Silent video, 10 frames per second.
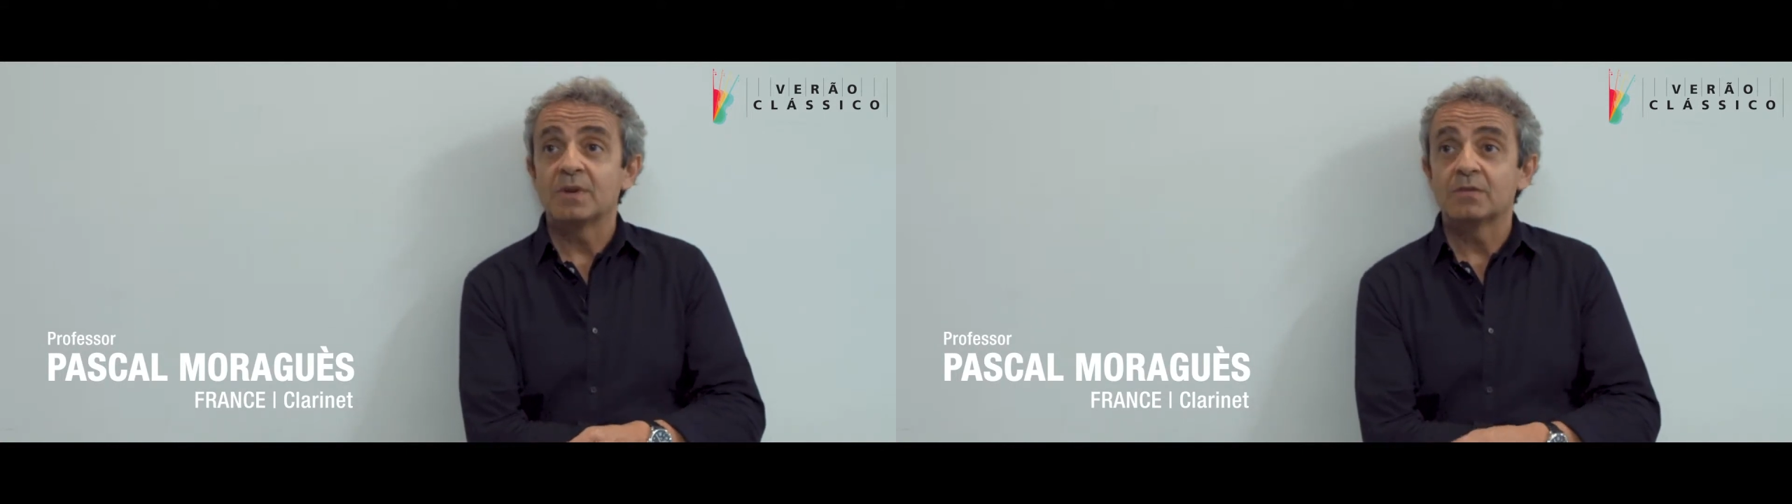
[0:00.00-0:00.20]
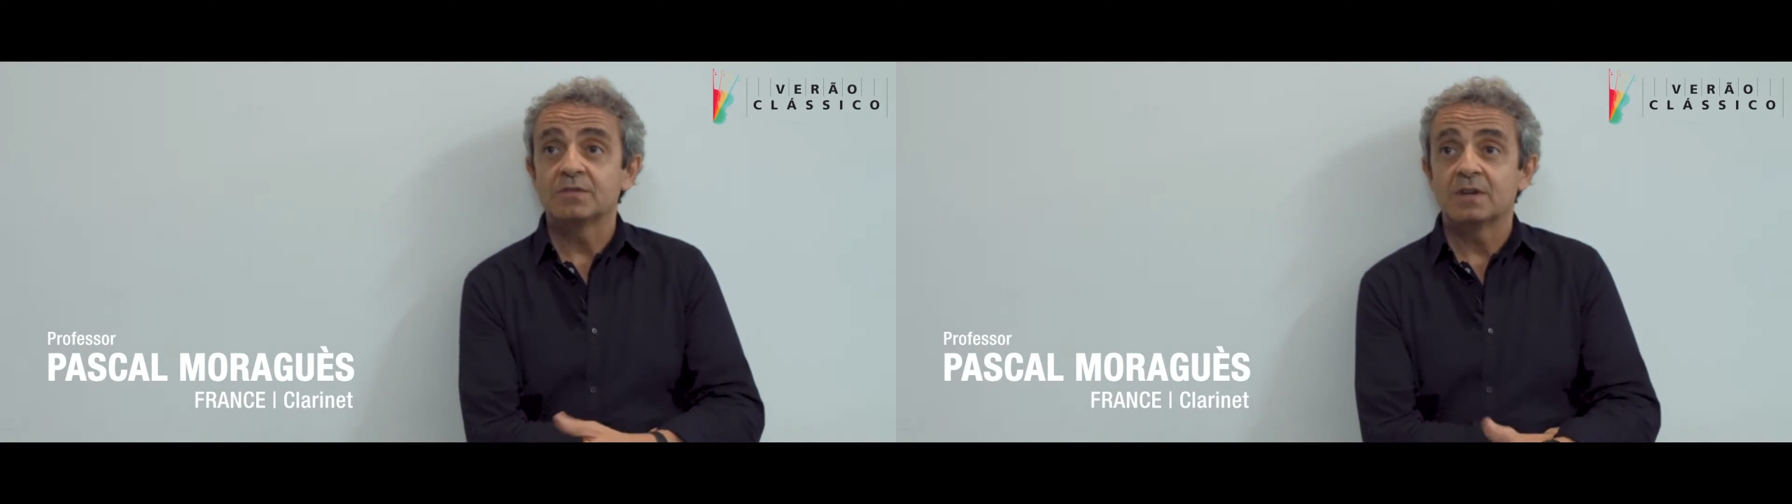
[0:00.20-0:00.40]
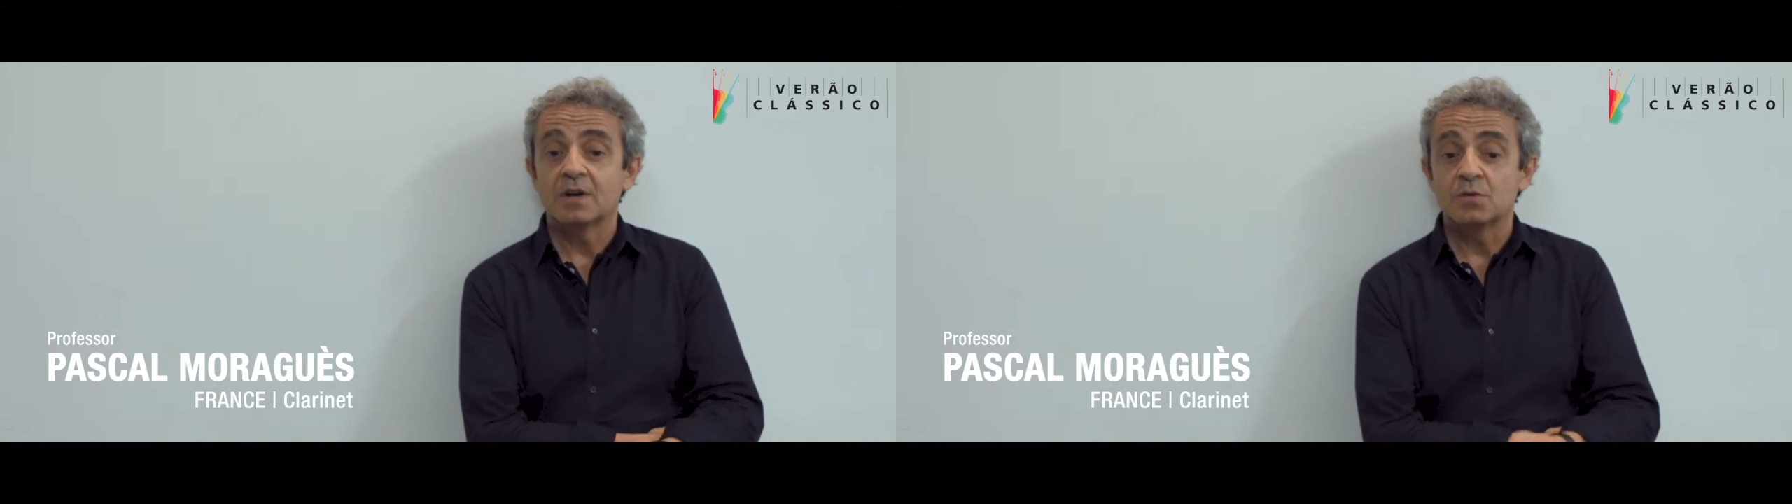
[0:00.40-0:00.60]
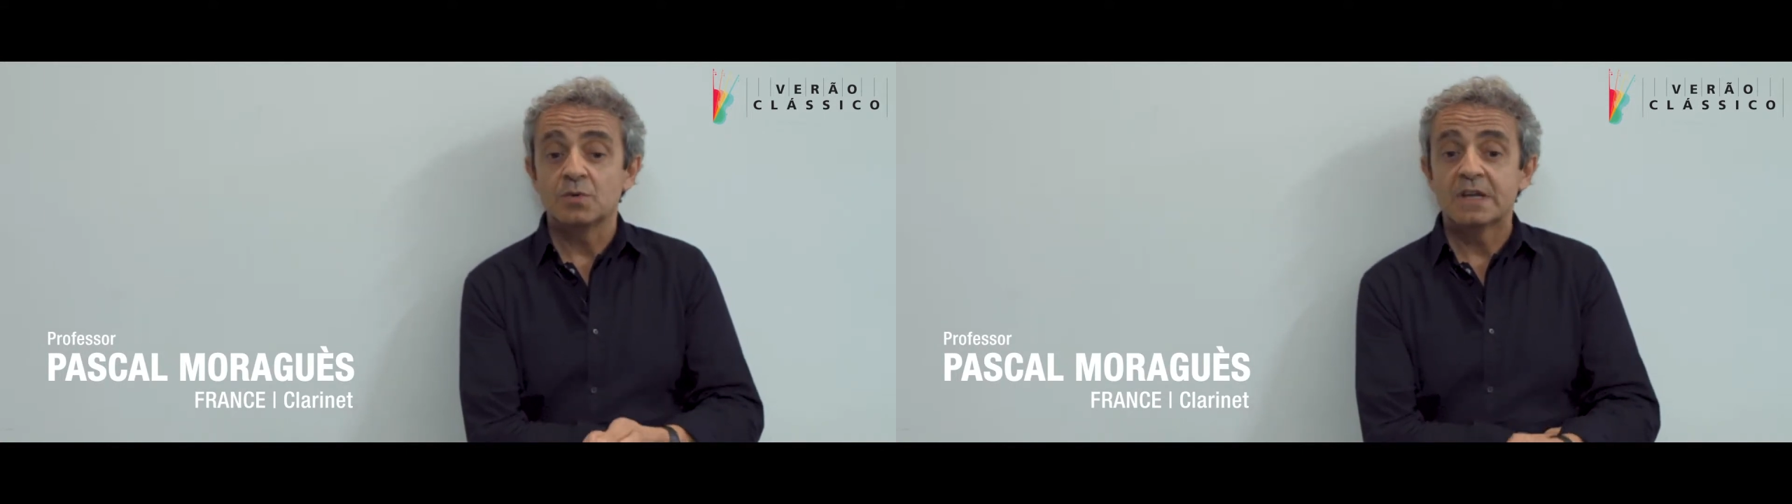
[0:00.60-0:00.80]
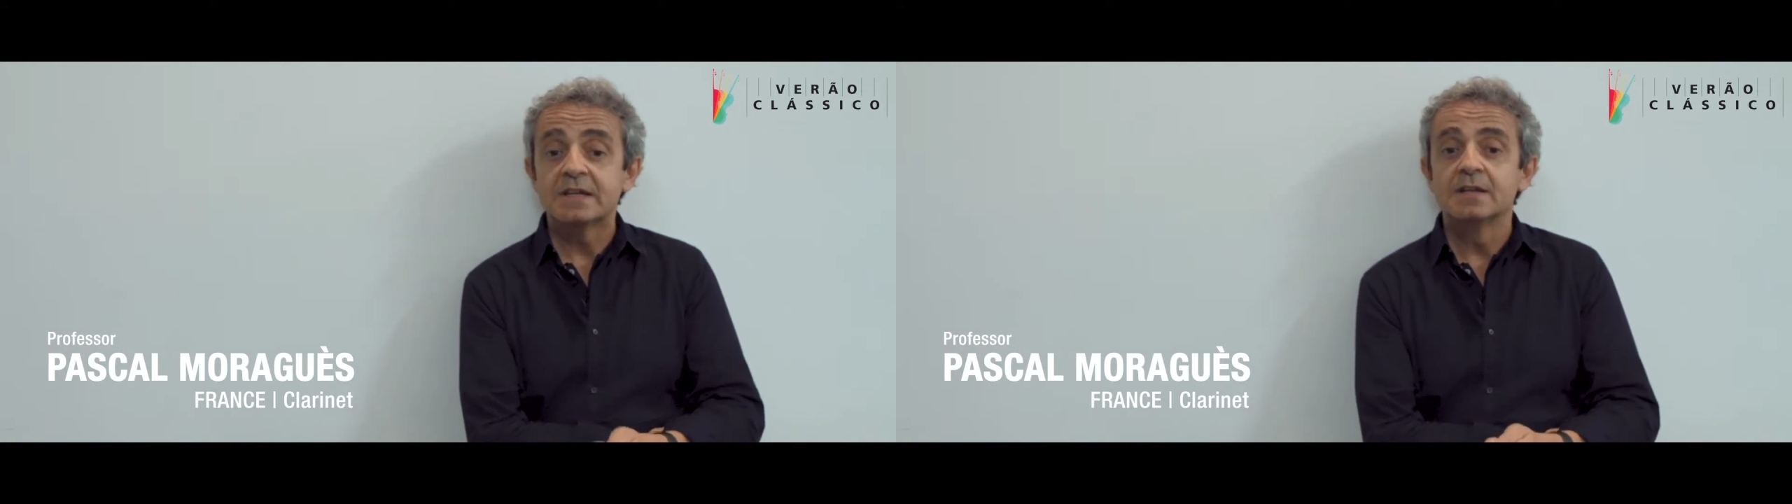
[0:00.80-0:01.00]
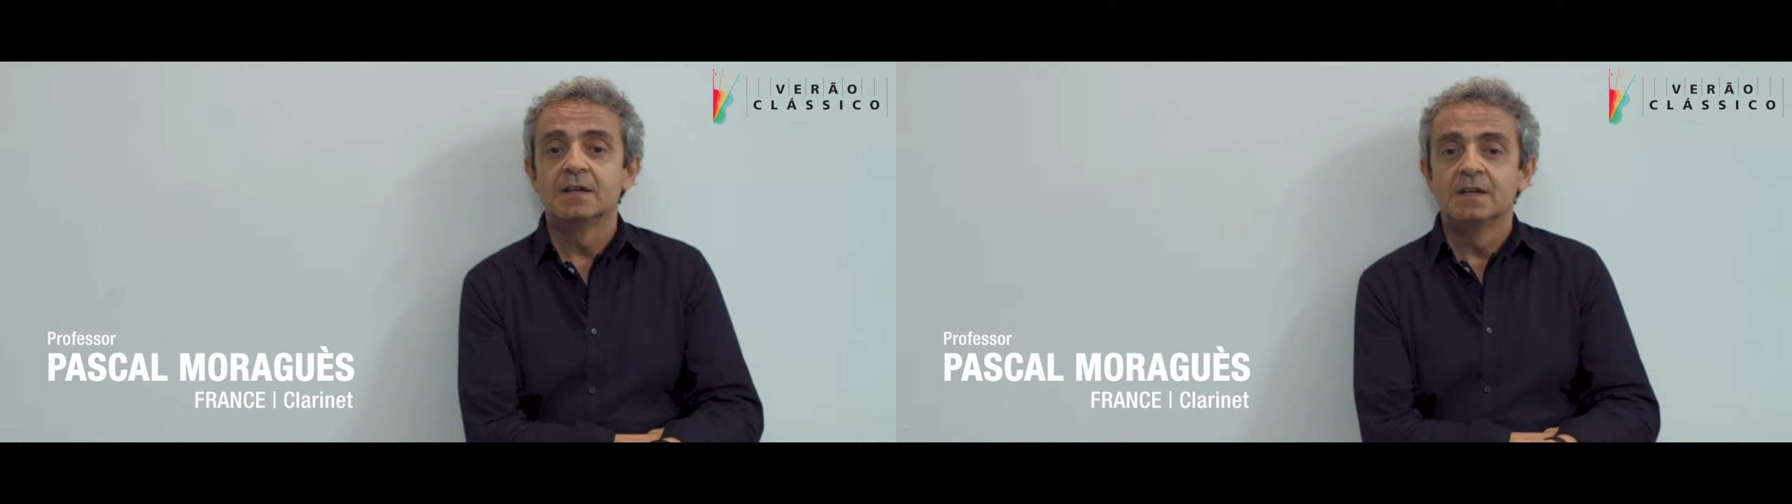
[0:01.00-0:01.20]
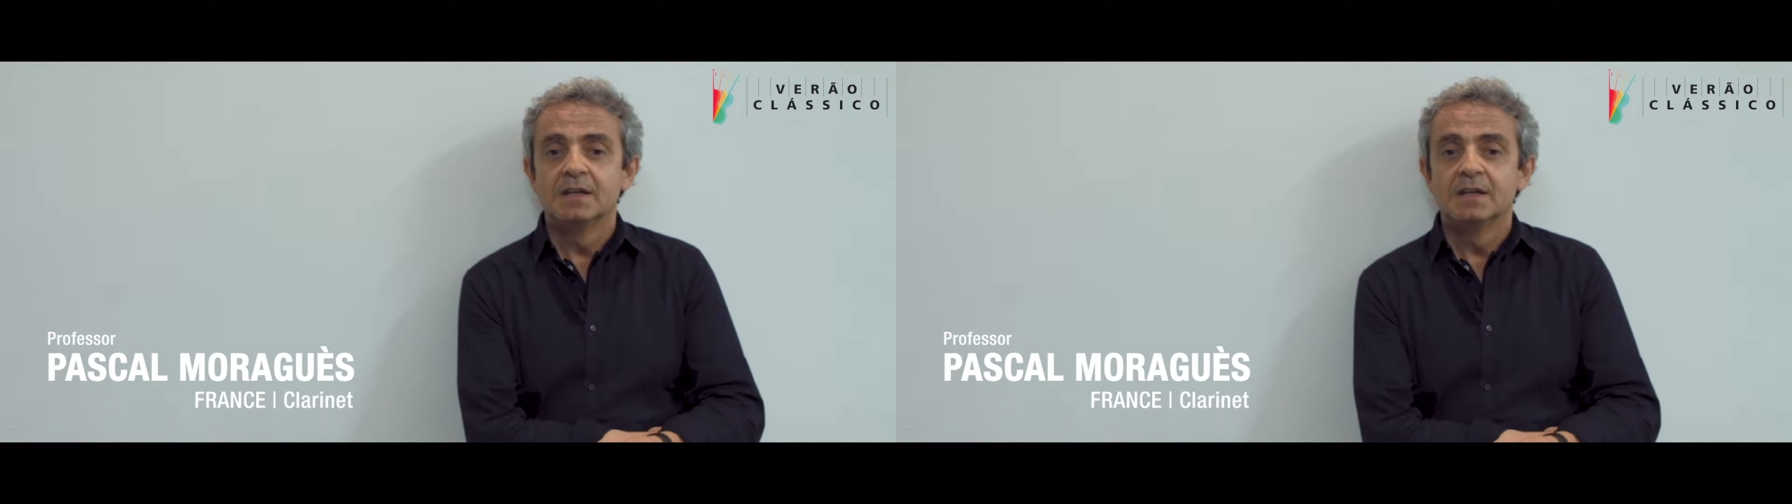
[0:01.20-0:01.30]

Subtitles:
because they are really